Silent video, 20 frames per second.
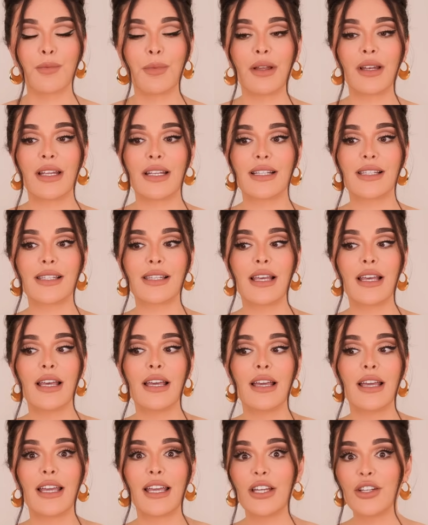But it's
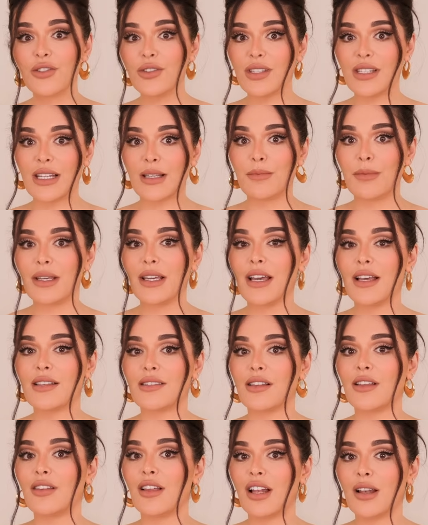interesting
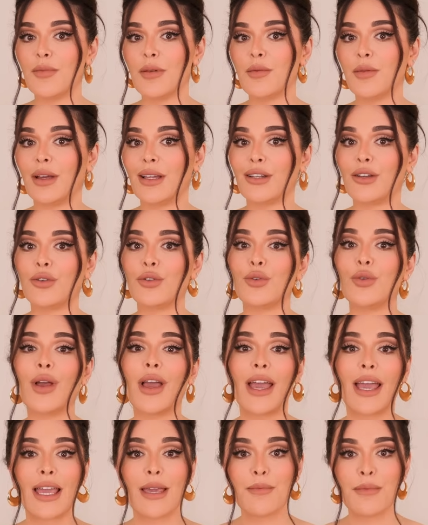because a lot of people I know who
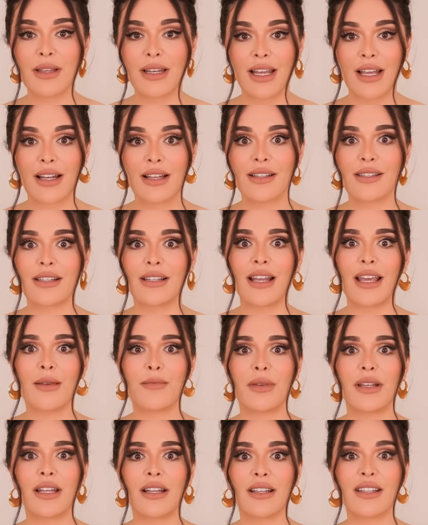hate bananas and
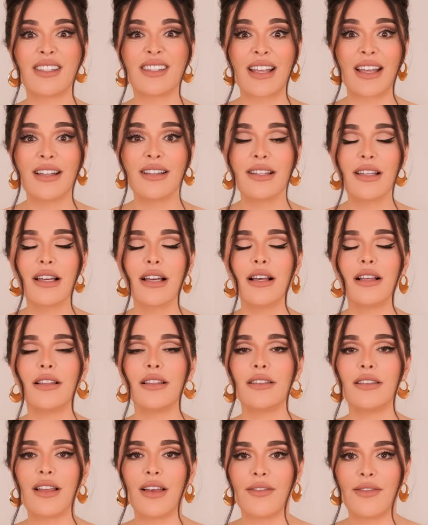hate banana scent
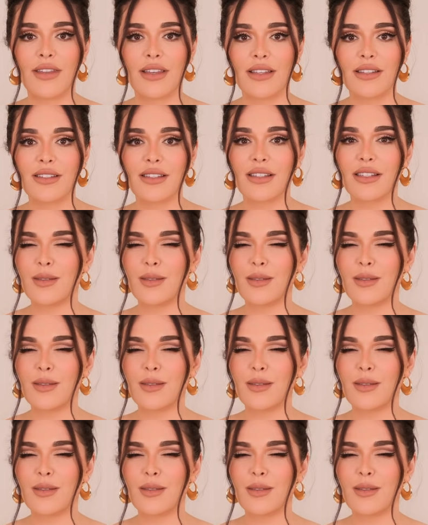love this.